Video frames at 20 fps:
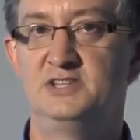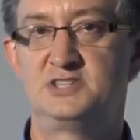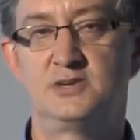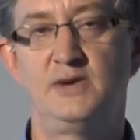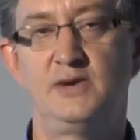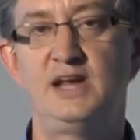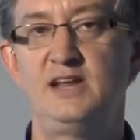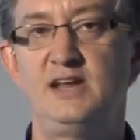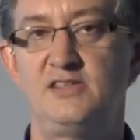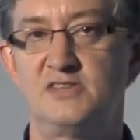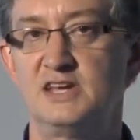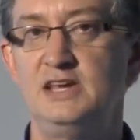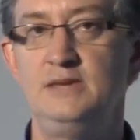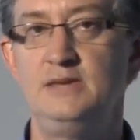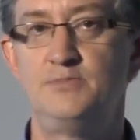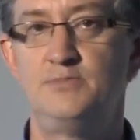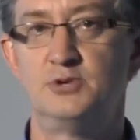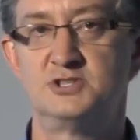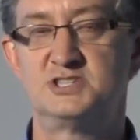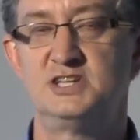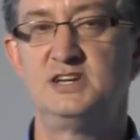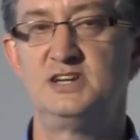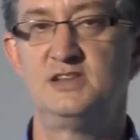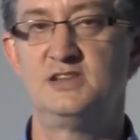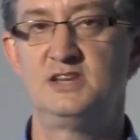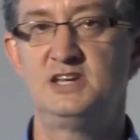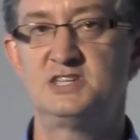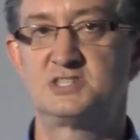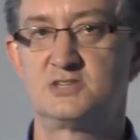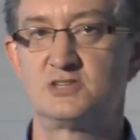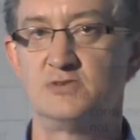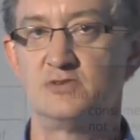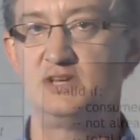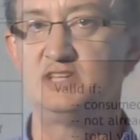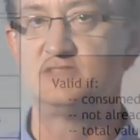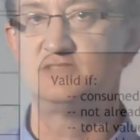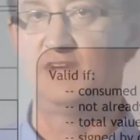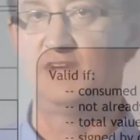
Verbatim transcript: So anything he puts into the history is